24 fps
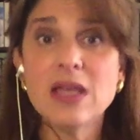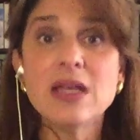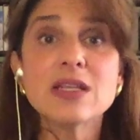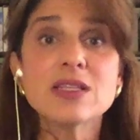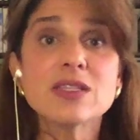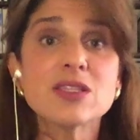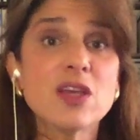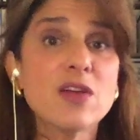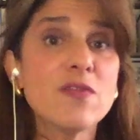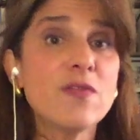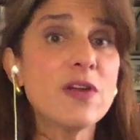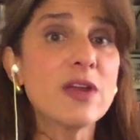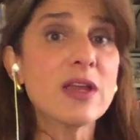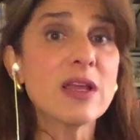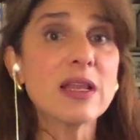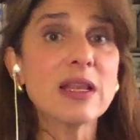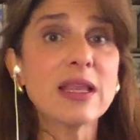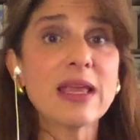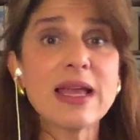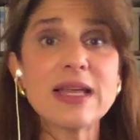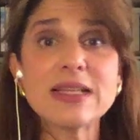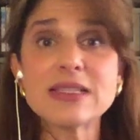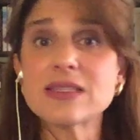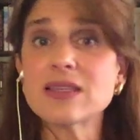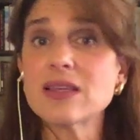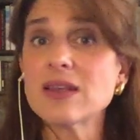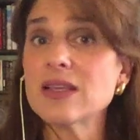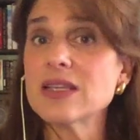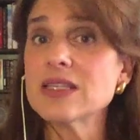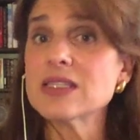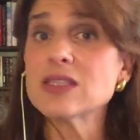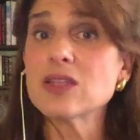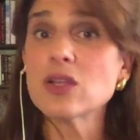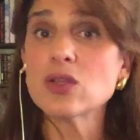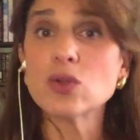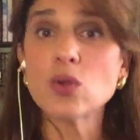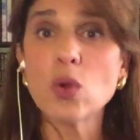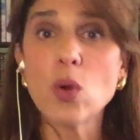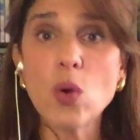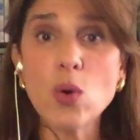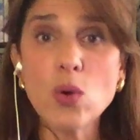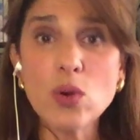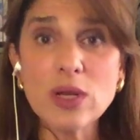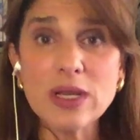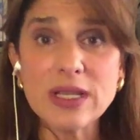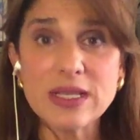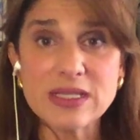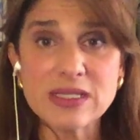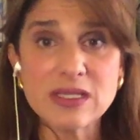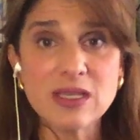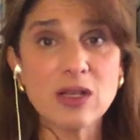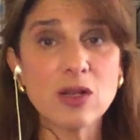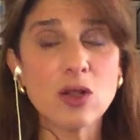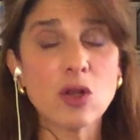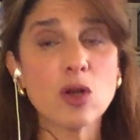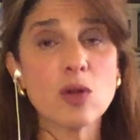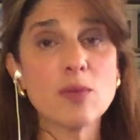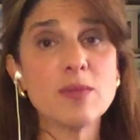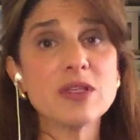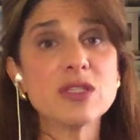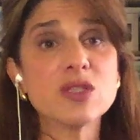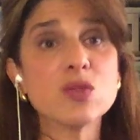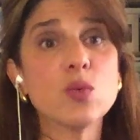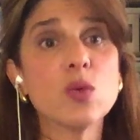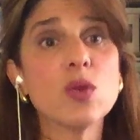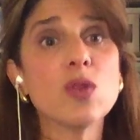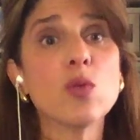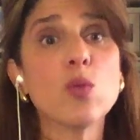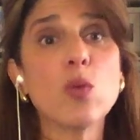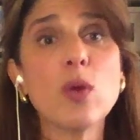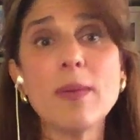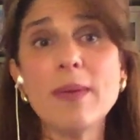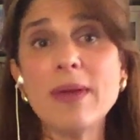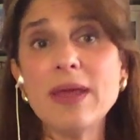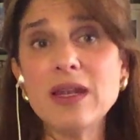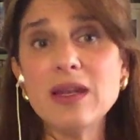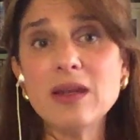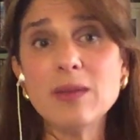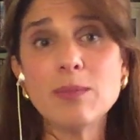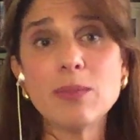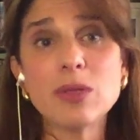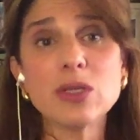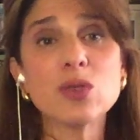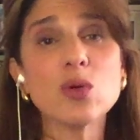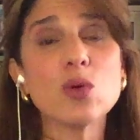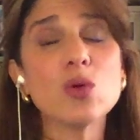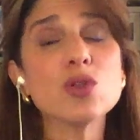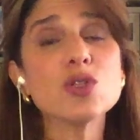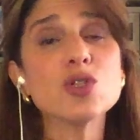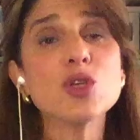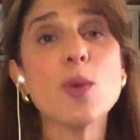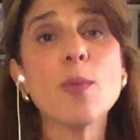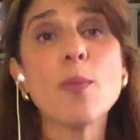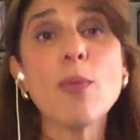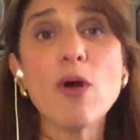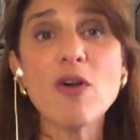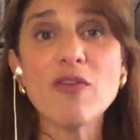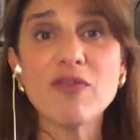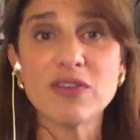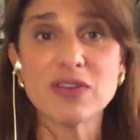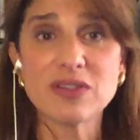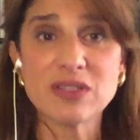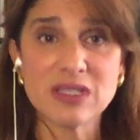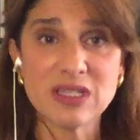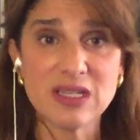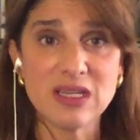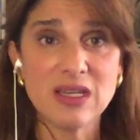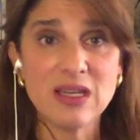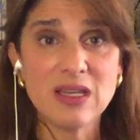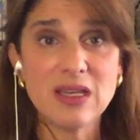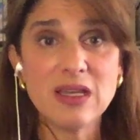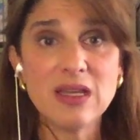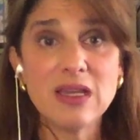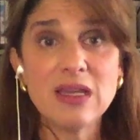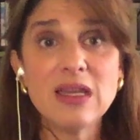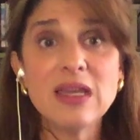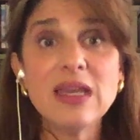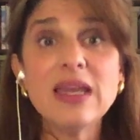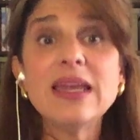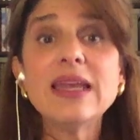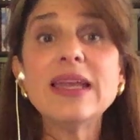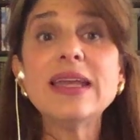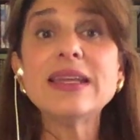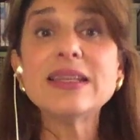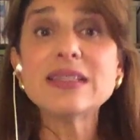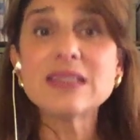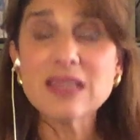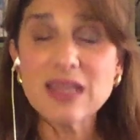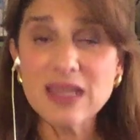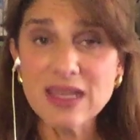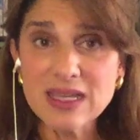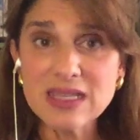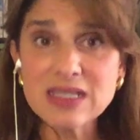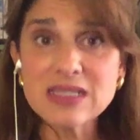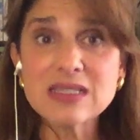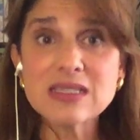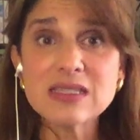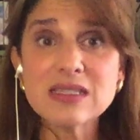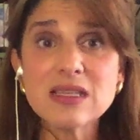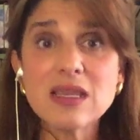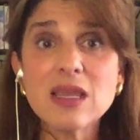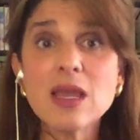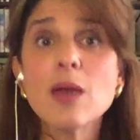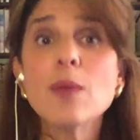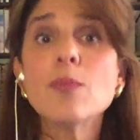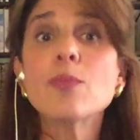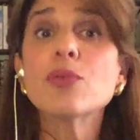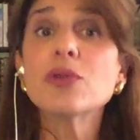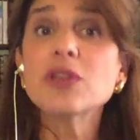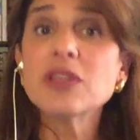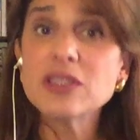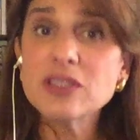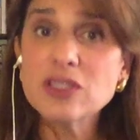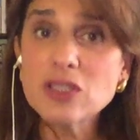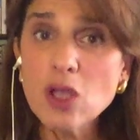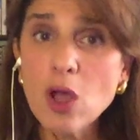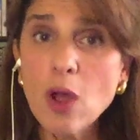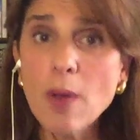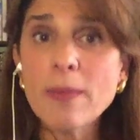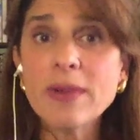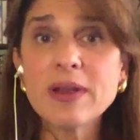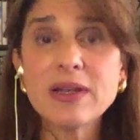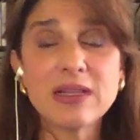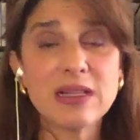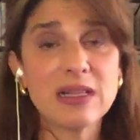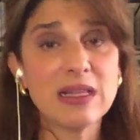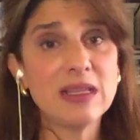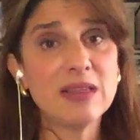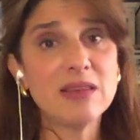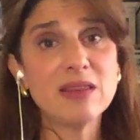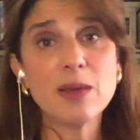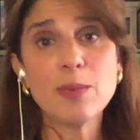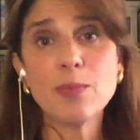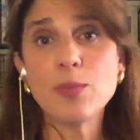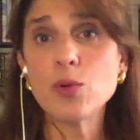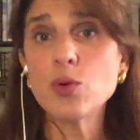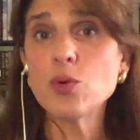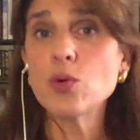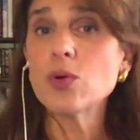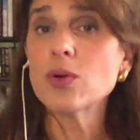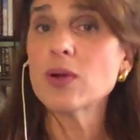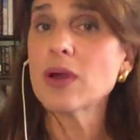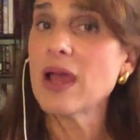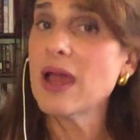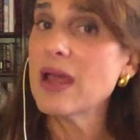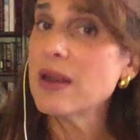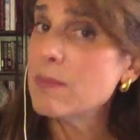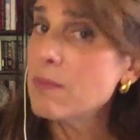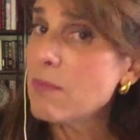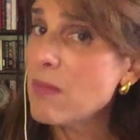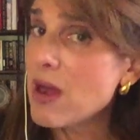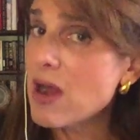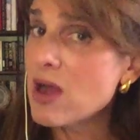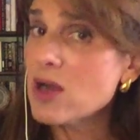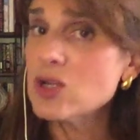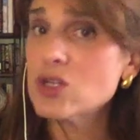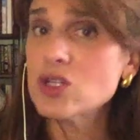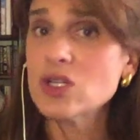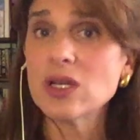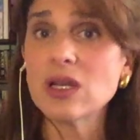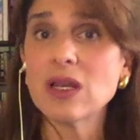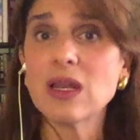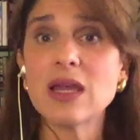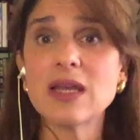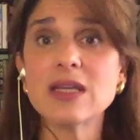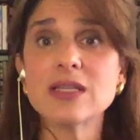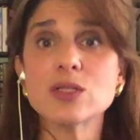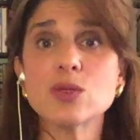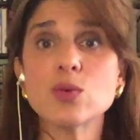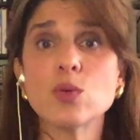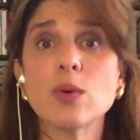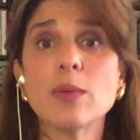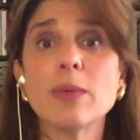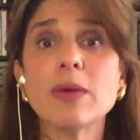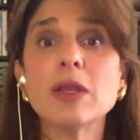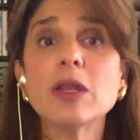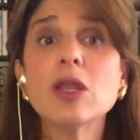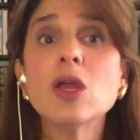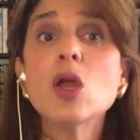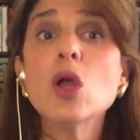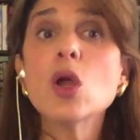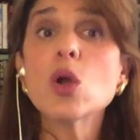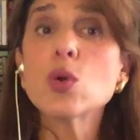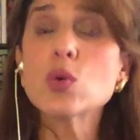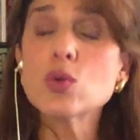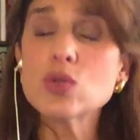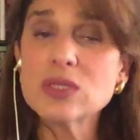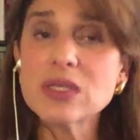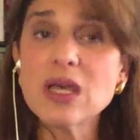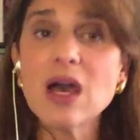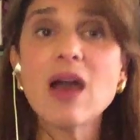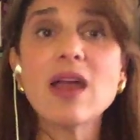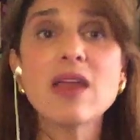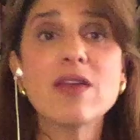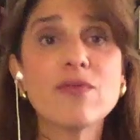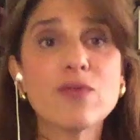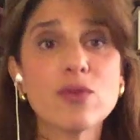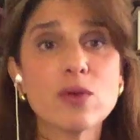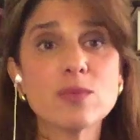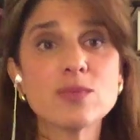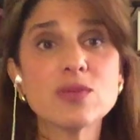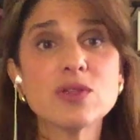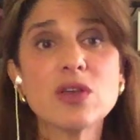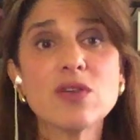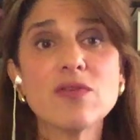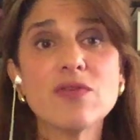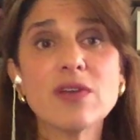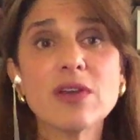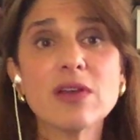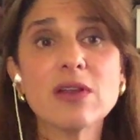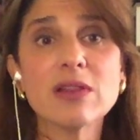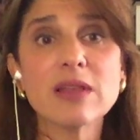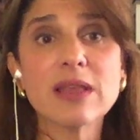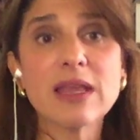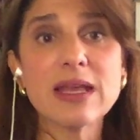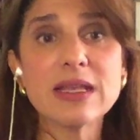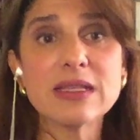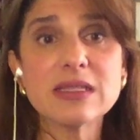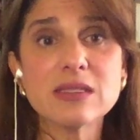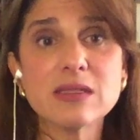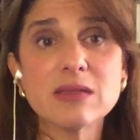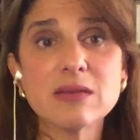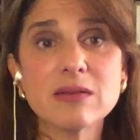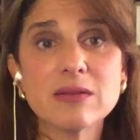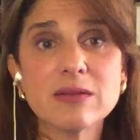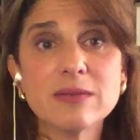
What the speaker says: Cervical cancer is not only synonymous with women, but also poverty. It is predominantly the poor and marginalized women who die from cervical cancer.